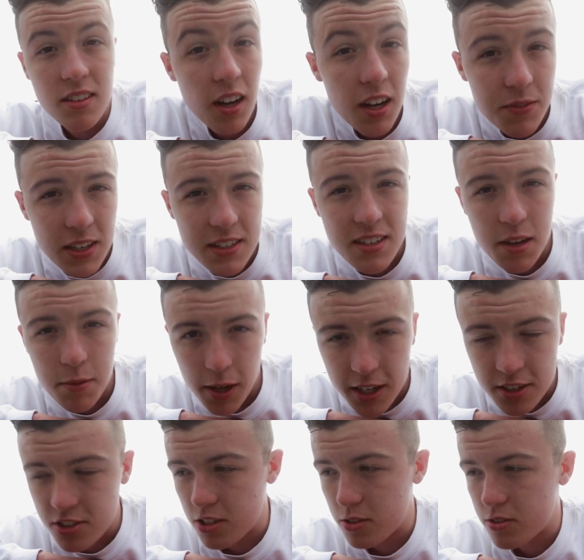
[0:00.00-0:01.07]
And I have that same
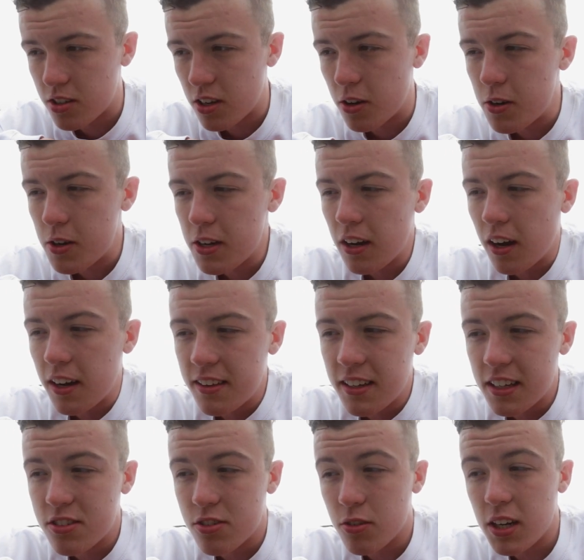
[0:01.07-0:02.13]
attitude. So I
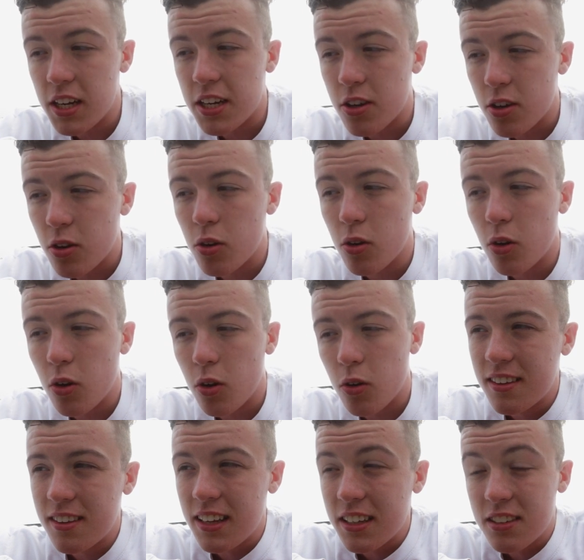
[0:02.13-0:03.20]
think it's a really
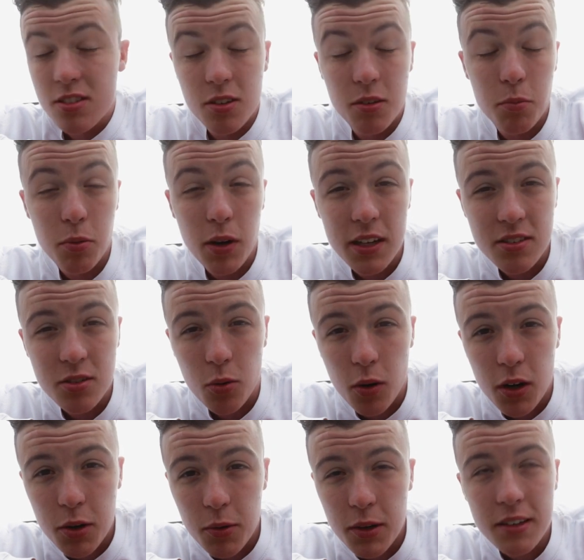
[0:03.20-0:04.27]
cool thing to brand to
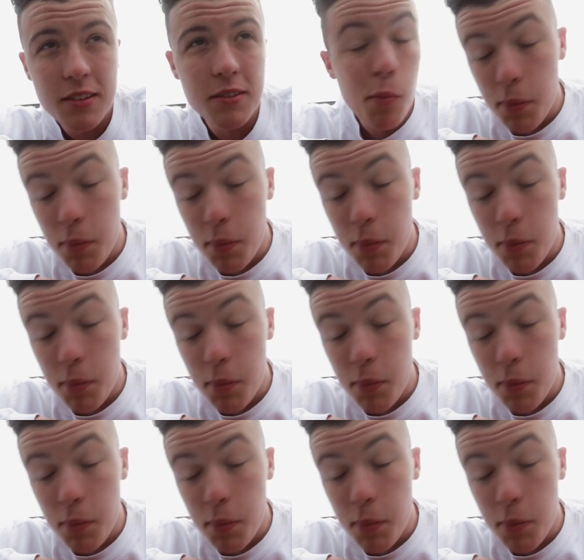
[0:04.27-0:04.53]
work with.